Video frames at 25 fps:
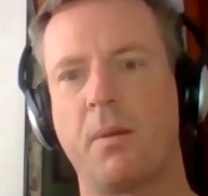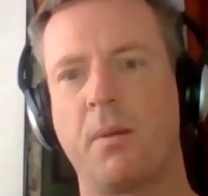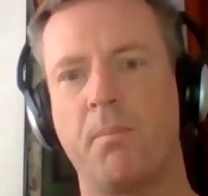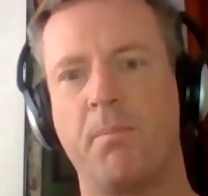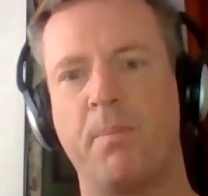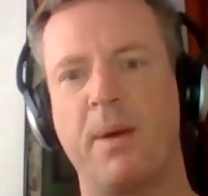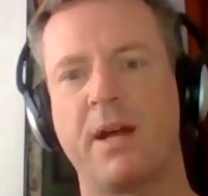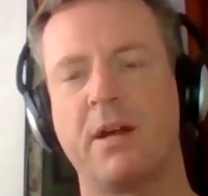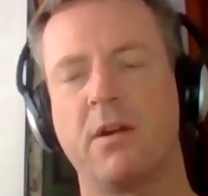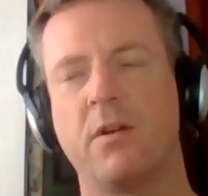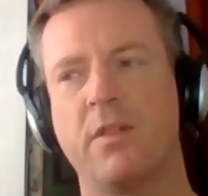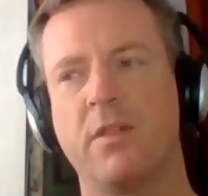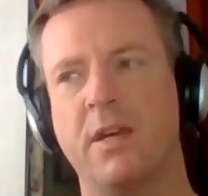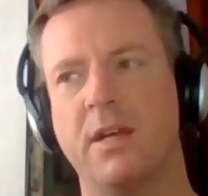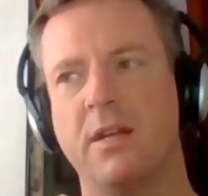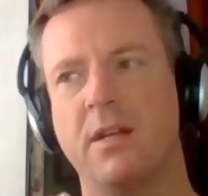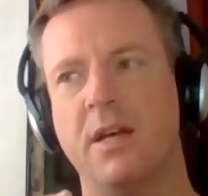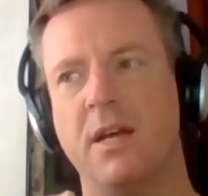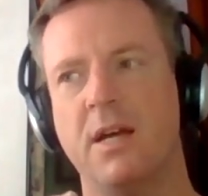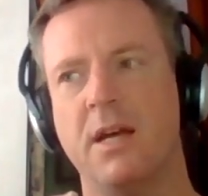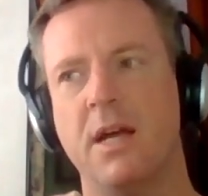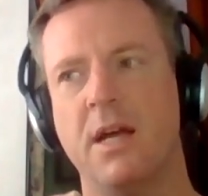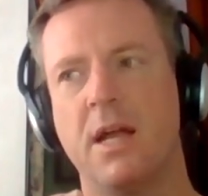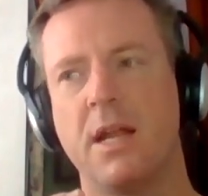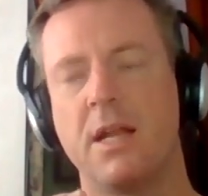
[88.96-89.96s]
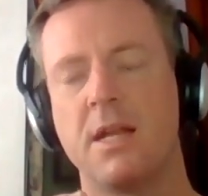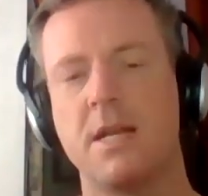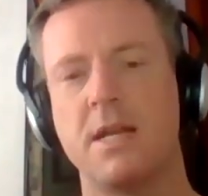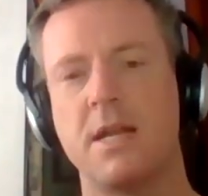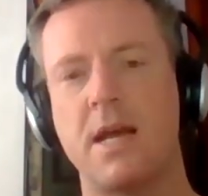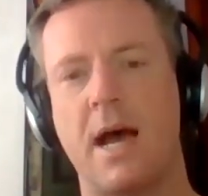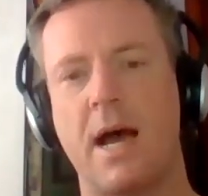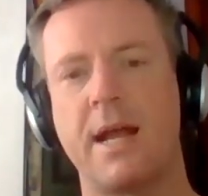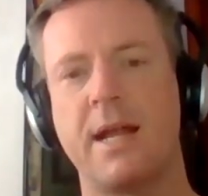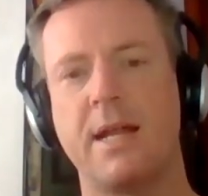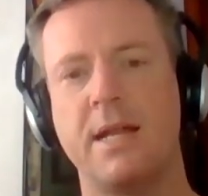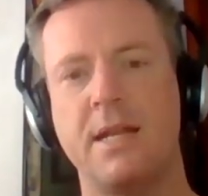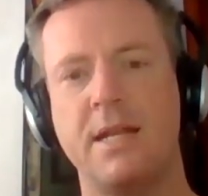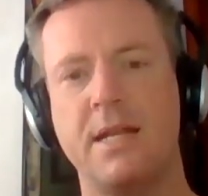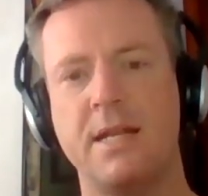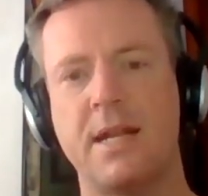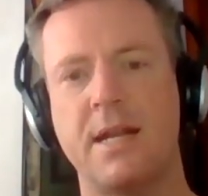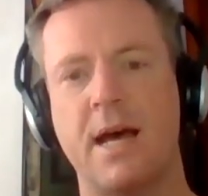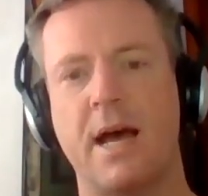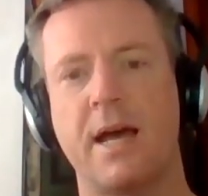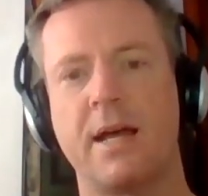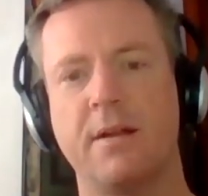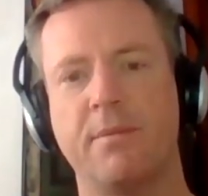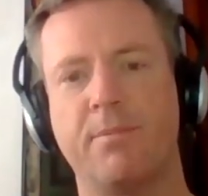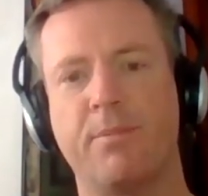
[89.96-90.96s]
better than
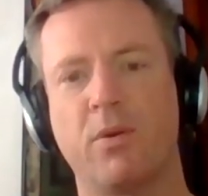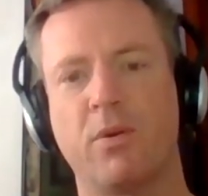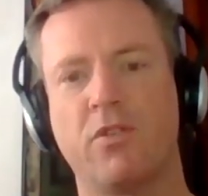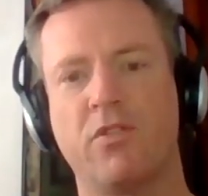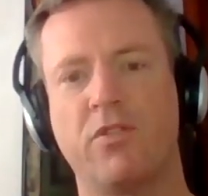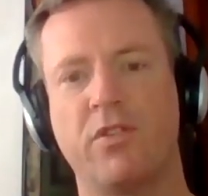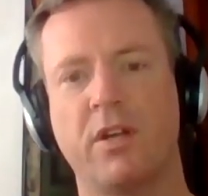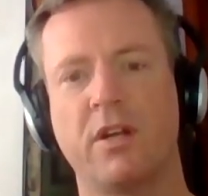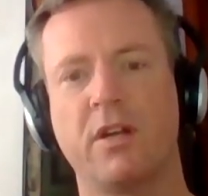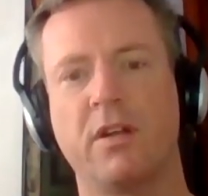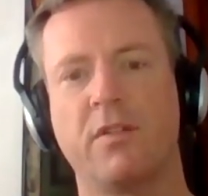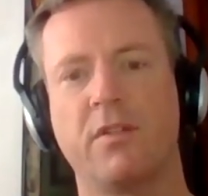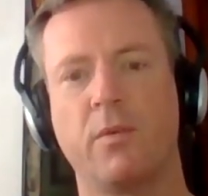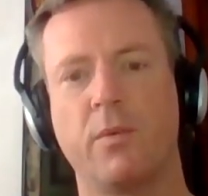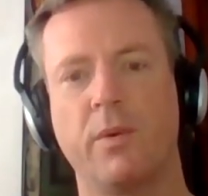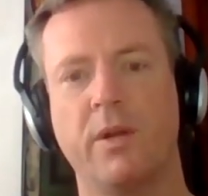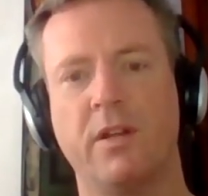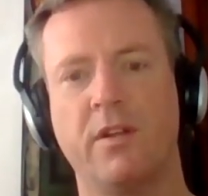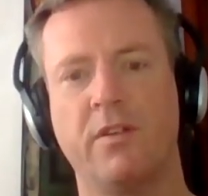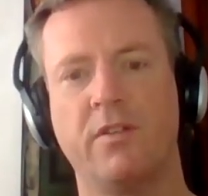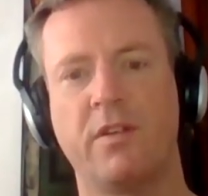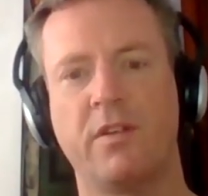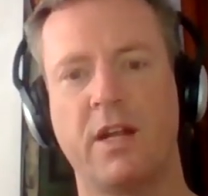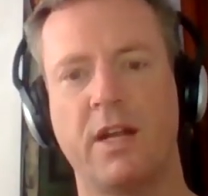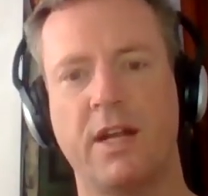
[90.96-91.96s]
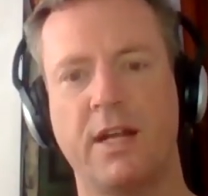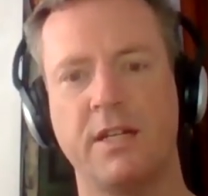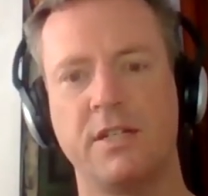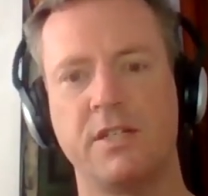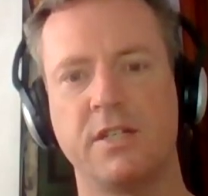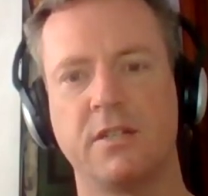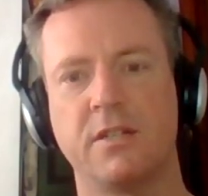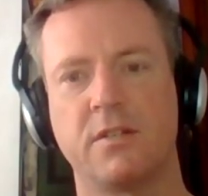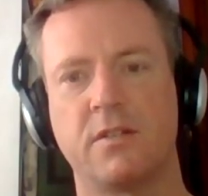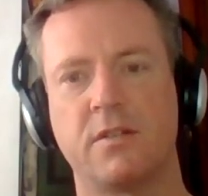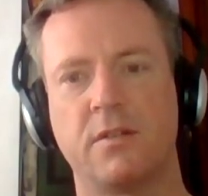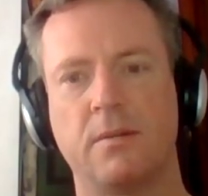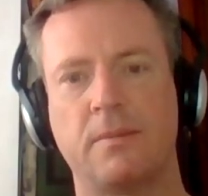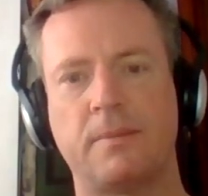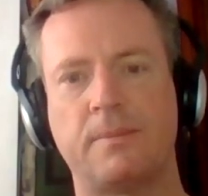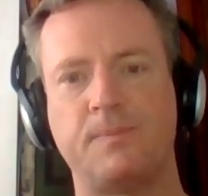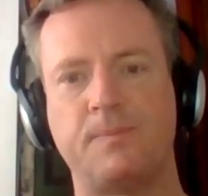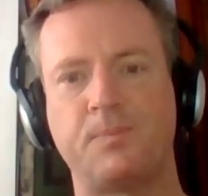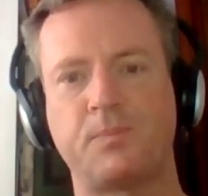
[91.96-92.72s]
99% of the real estate agents.